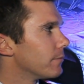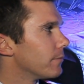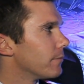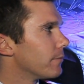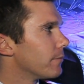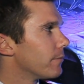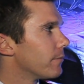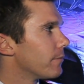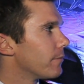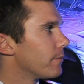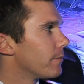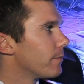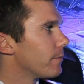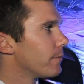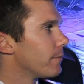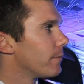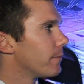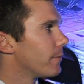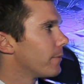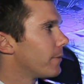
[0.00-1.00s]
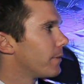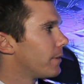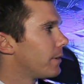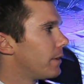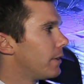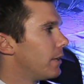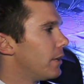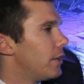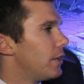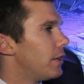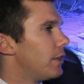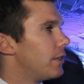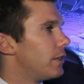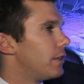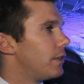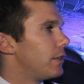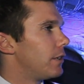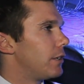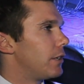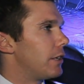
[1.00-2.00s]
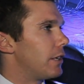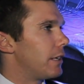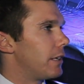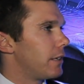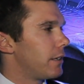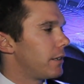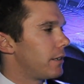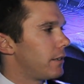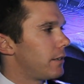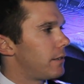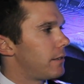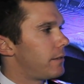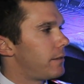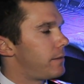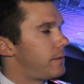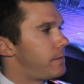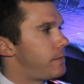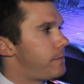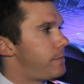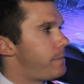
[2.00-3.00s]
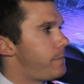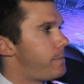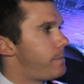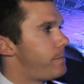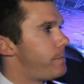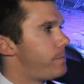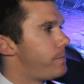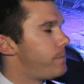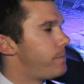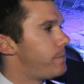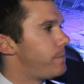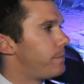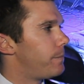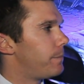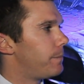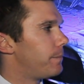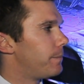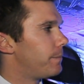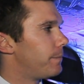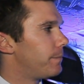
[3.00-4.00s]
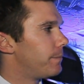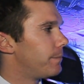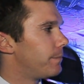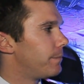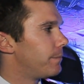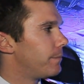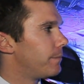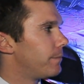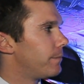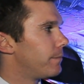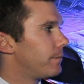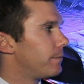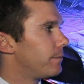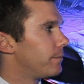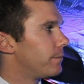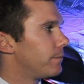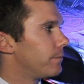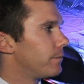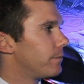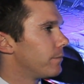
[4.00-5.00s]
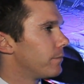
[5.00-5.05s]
(not speaking)